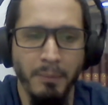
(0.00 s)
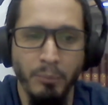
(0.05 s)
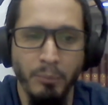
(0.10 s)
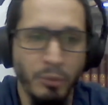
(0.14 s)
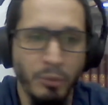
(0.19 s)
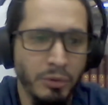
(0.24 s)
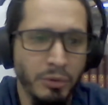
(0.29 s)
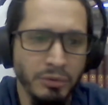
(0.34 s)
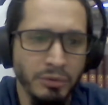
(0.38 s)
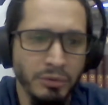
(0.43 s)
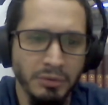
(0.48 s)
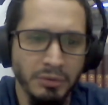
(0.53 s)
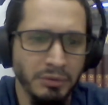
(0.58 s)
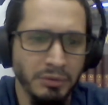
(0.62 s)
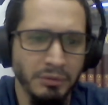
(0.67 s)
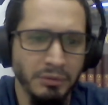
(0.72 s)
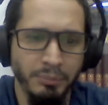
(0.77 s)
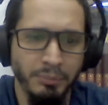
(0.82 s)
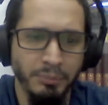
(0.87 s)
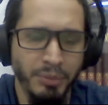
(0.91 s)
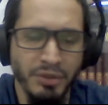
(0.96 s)
Most
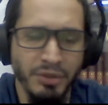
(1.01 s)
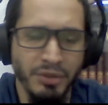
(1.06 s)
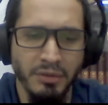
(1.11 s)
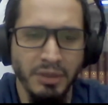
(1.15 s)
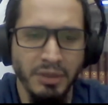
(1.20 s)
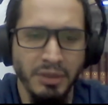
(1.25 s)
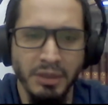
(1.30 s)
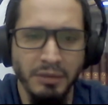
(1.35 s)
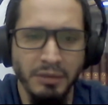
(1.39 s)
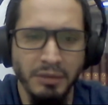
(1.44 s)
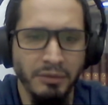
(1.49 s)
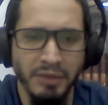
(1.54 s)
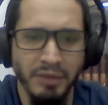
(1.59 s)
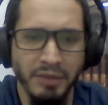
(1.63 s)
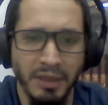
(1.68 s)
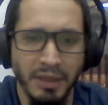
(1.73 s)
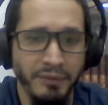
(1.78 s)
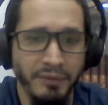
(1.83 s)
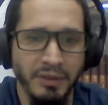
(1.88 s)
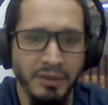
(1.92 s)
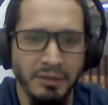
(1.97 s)
prison here don't
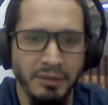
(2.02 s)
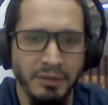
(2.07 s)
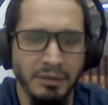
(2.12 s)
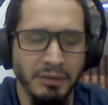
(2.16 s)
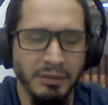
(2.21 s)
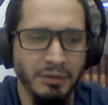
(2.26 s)
have it,